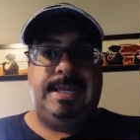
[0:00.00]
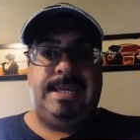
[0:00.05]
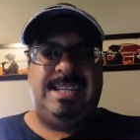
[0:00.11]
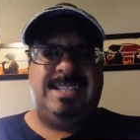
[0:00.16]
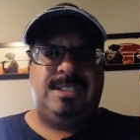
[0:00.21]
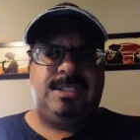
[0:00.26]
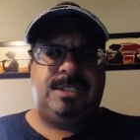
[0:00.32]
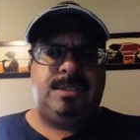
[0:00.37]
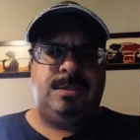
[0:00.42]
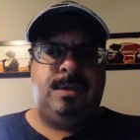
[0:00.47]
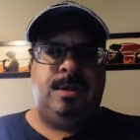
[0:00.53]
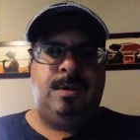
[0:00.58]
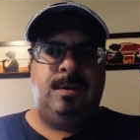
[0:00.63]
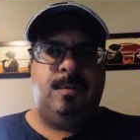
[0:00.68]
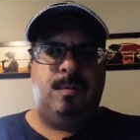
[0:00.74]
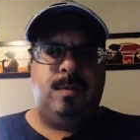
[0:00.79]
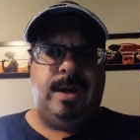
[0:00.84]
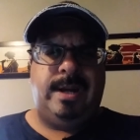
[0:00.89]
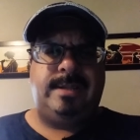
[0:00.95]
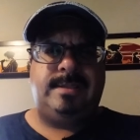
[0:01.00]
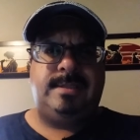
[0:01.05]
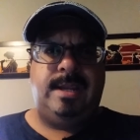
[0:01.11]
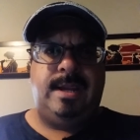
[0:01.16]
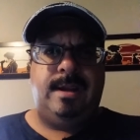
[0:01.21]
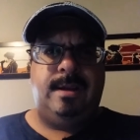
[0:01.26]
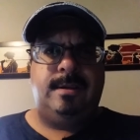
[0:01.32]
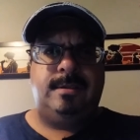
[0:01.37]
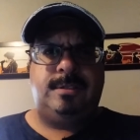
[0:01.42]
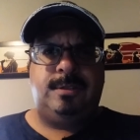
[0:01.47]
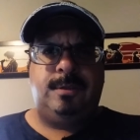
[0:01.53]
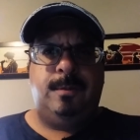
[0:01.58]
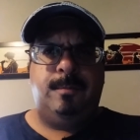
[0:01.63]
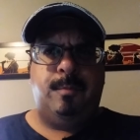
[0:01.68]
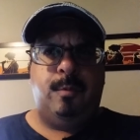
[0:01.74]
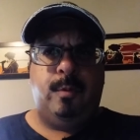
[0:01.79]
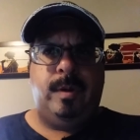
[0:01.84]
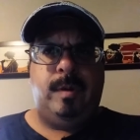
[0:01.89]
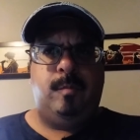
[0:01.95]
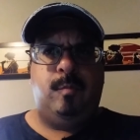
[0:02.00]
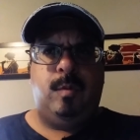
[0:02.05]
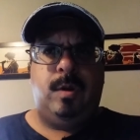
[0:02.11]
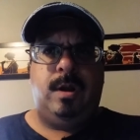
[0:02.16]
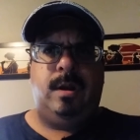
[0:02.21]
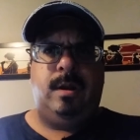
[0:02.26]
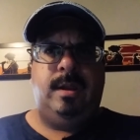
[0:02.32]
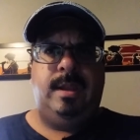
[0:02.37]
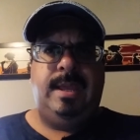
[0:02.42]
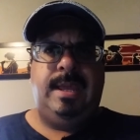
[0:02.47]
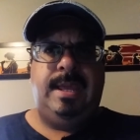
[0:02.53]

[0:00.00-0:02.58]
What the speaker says: It's right there to the point where